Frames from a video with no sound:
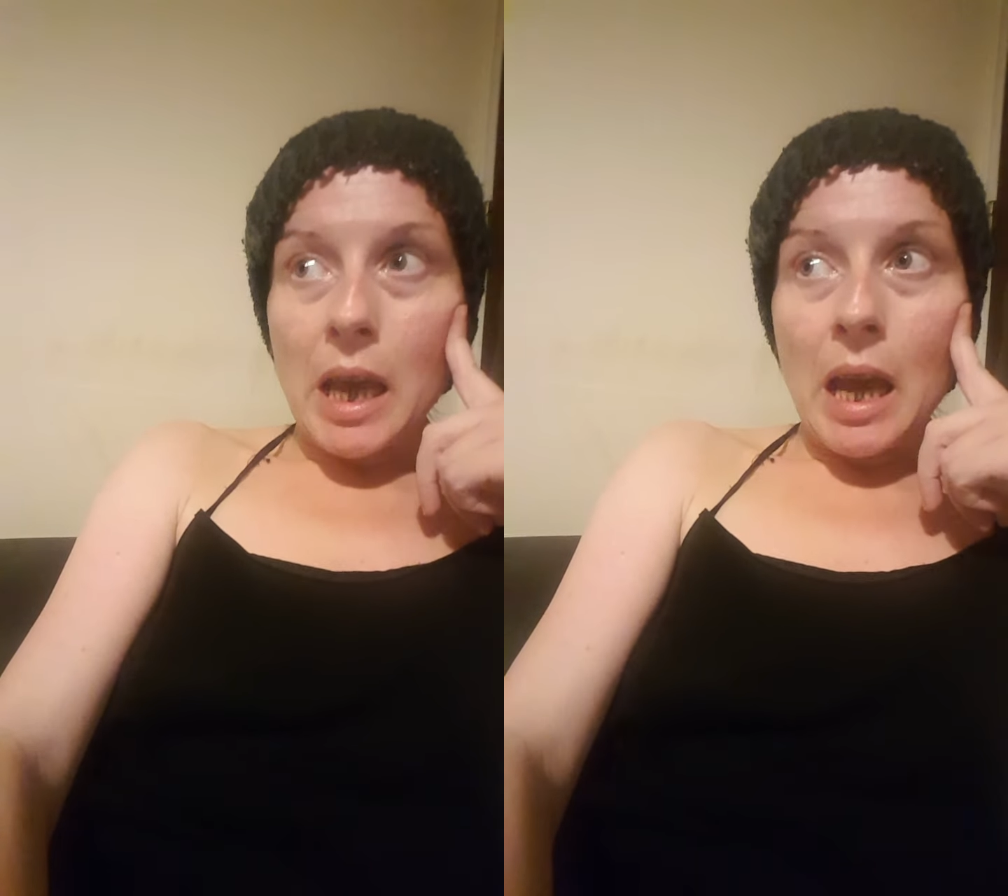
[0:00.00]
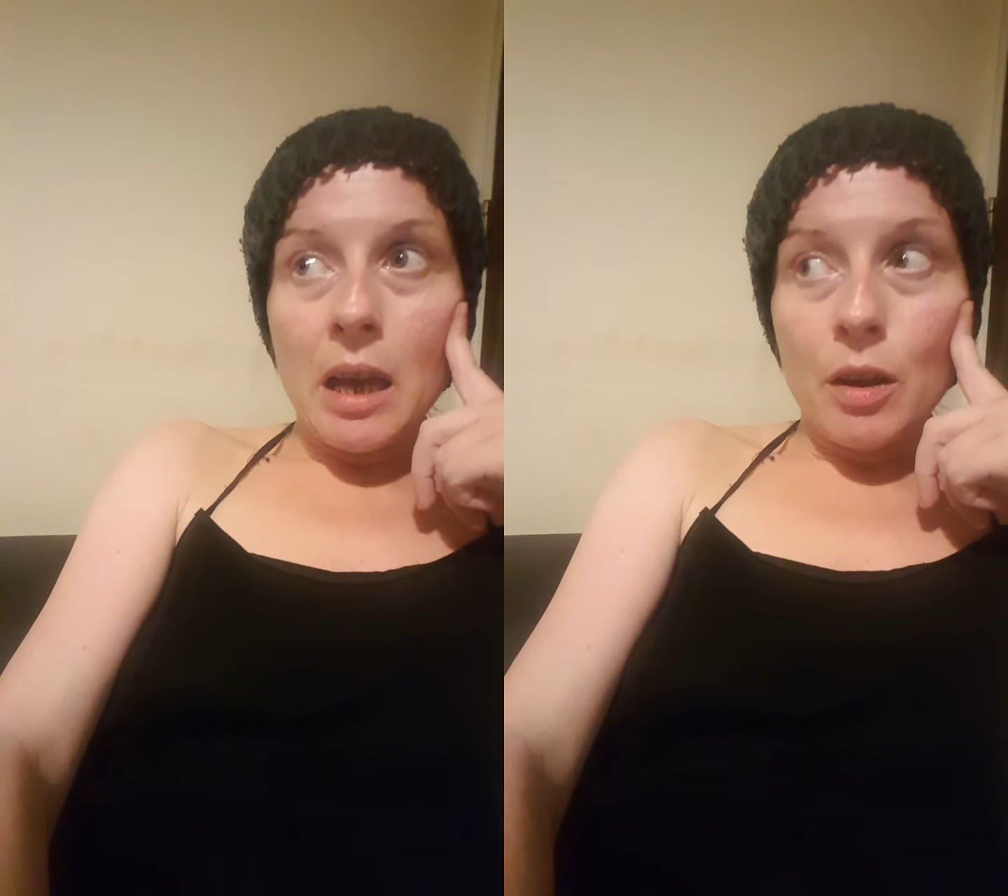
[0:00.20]

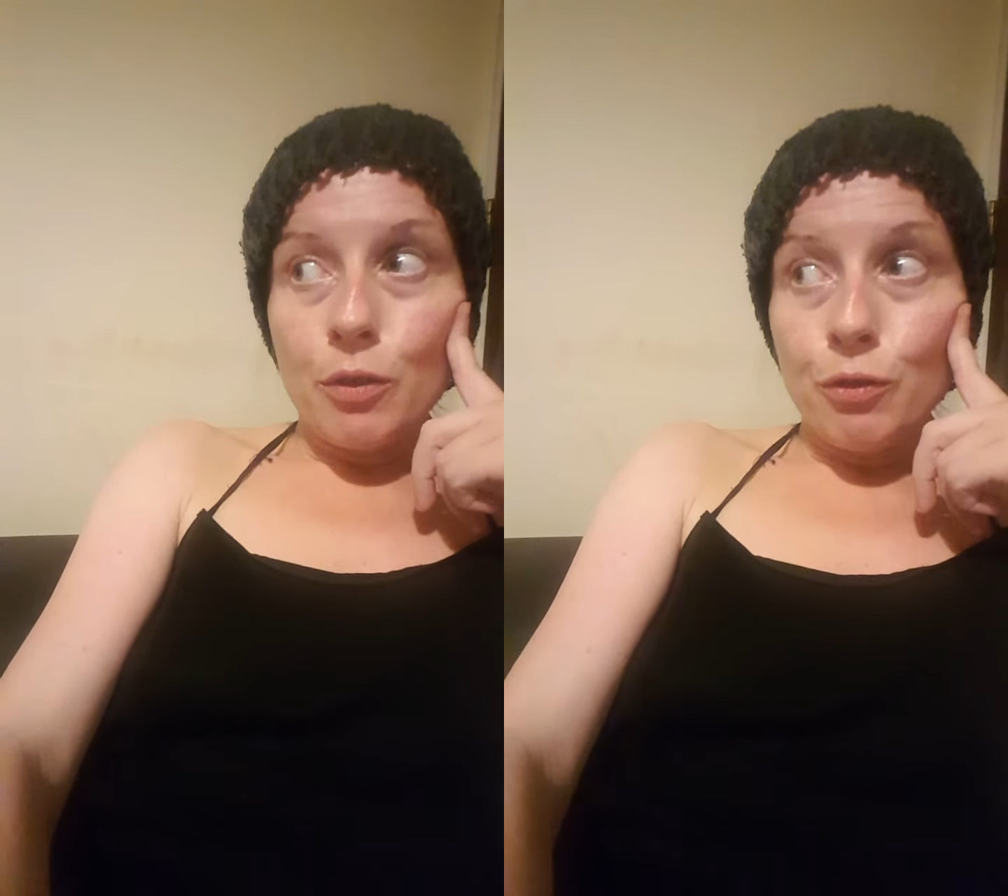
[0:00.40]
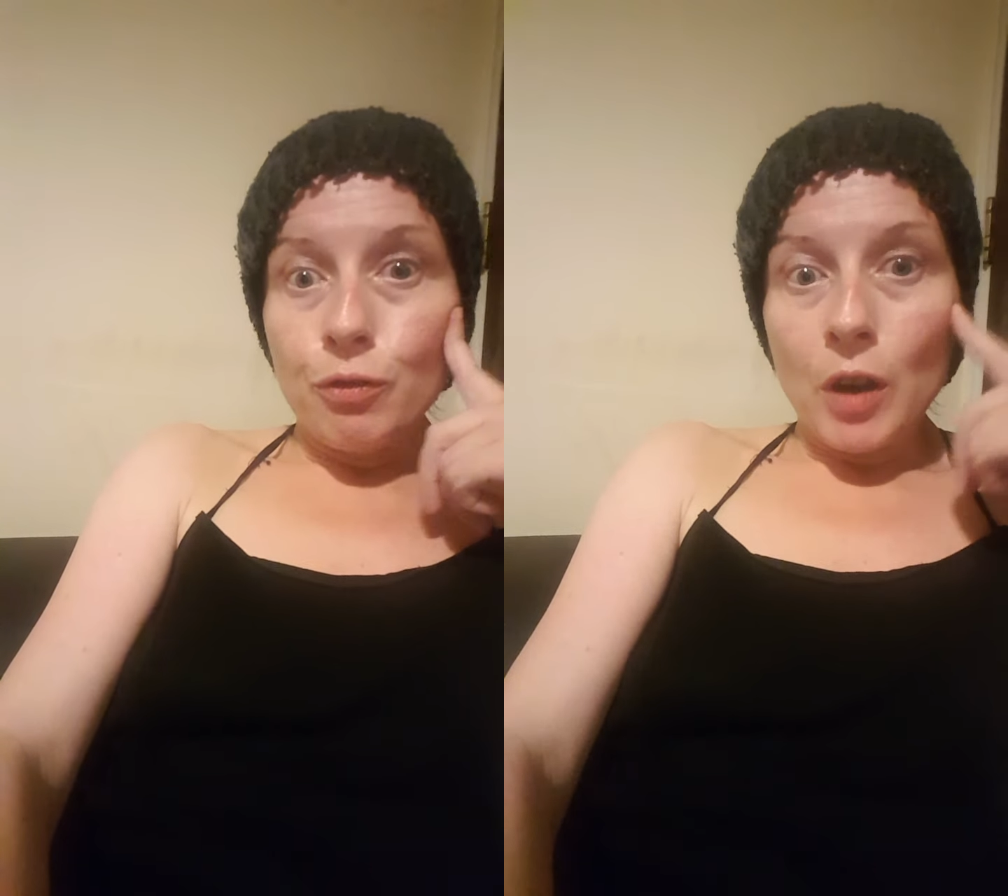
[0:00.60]

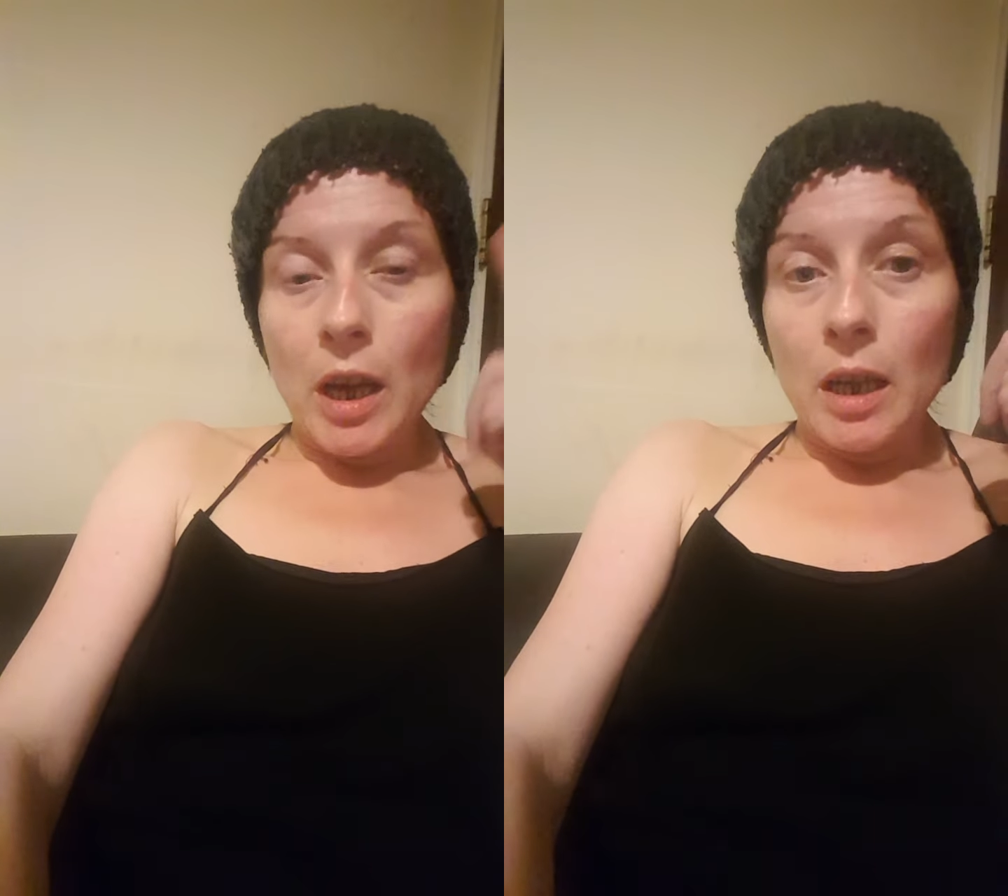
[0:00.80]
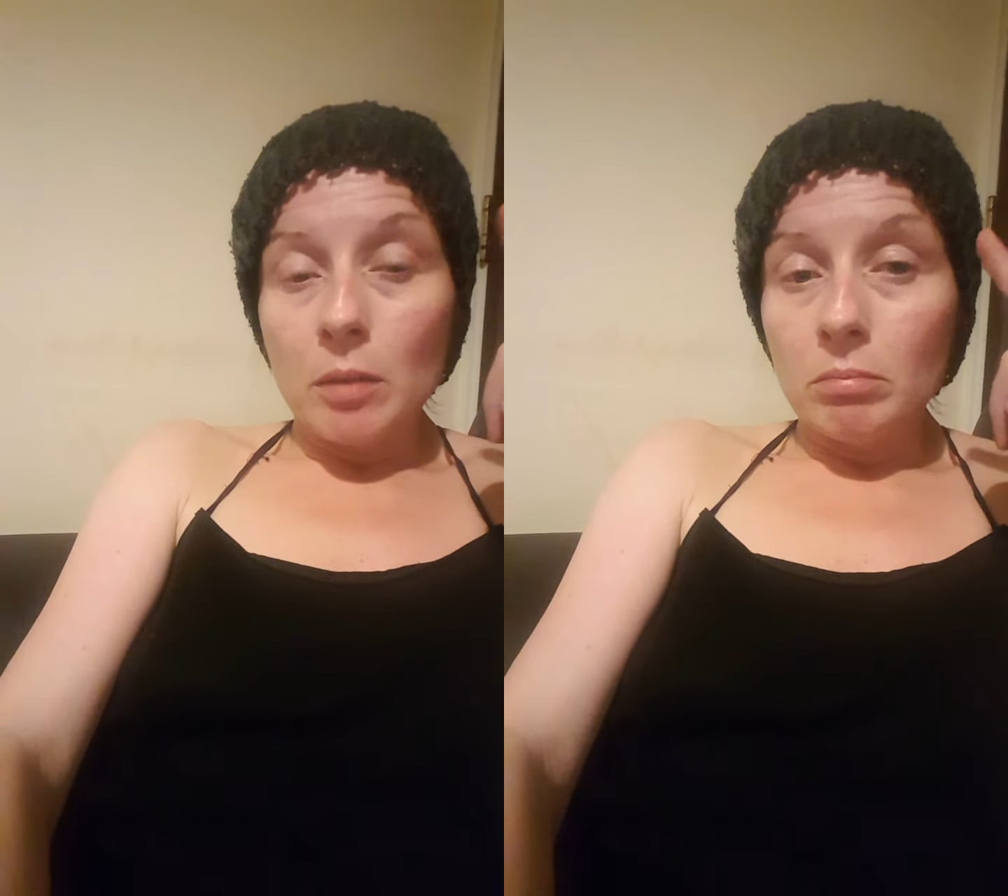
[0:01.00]
have
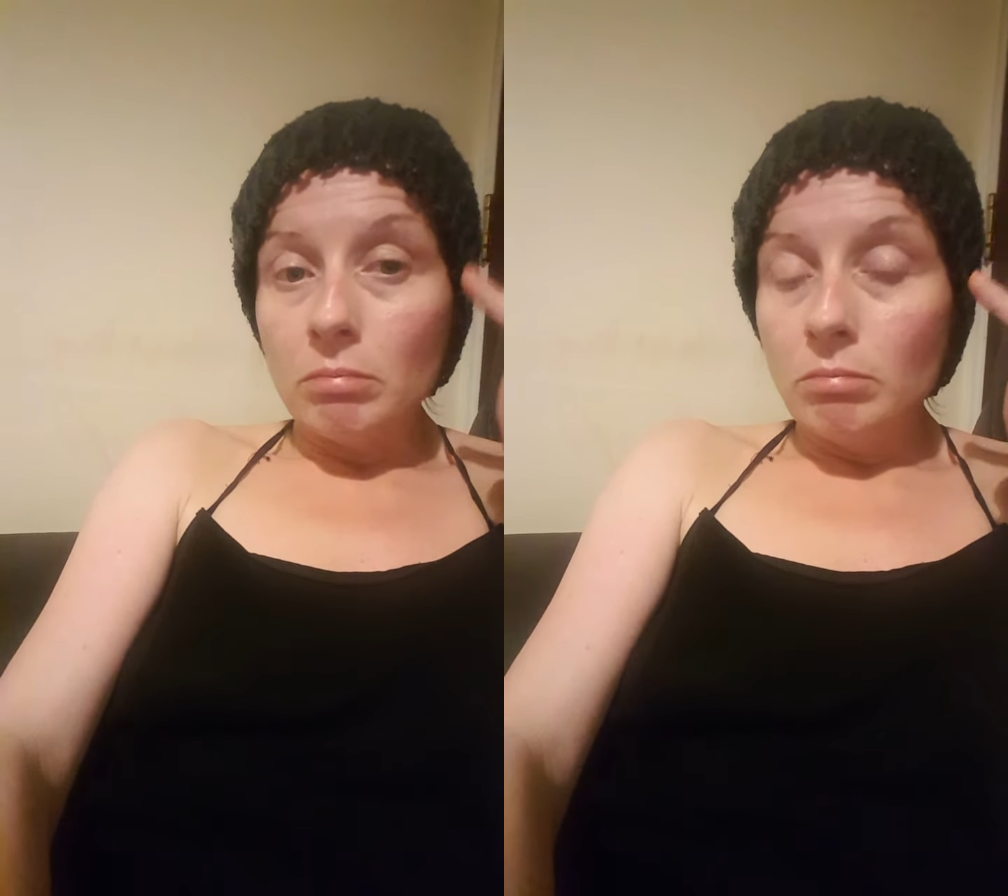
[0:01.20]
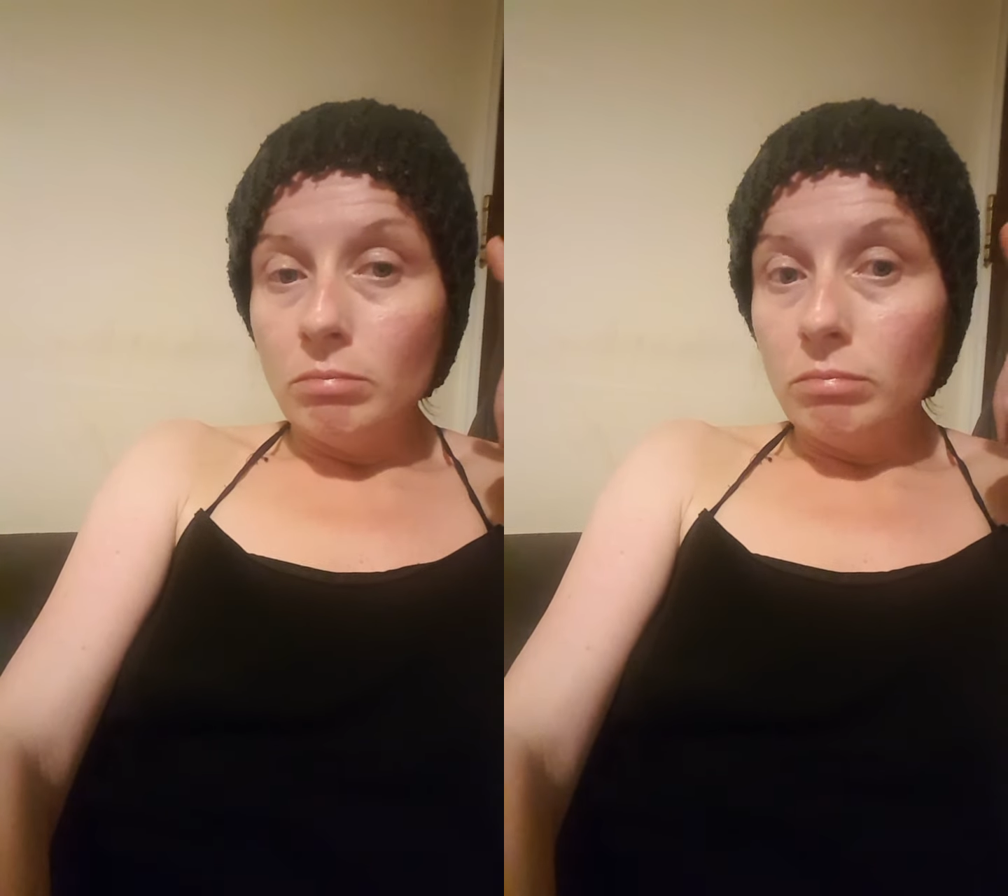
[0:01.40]
um,